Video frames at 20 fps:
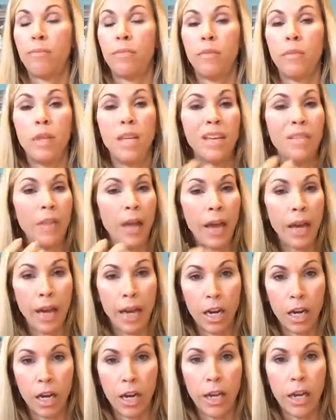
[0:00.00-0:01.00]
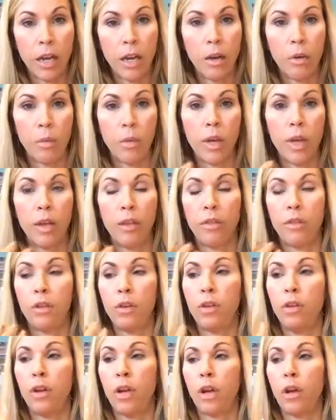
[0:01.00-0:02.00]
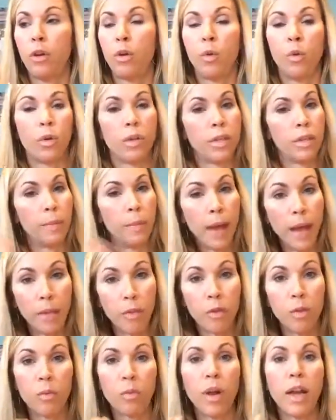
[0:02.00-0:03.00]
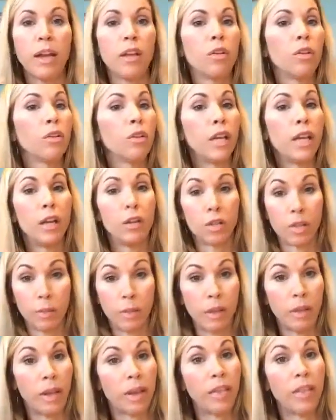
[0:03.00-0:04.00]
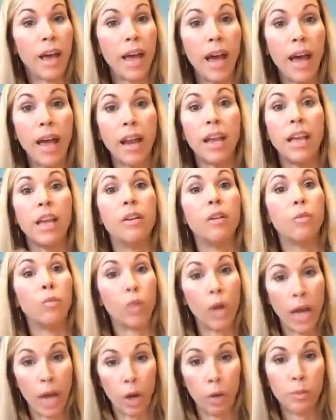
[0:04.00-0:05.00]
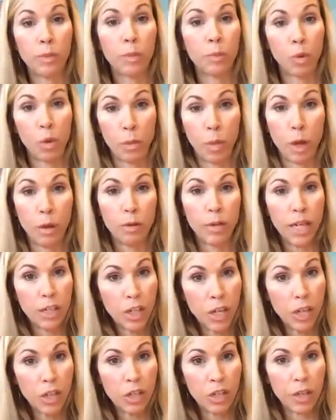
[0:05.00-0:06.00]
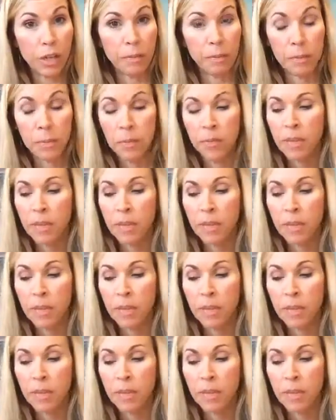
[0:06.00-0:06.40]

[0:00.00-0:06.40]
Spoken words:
in that area with, going to the bathroom regularly or something like that. It helps promote digestion.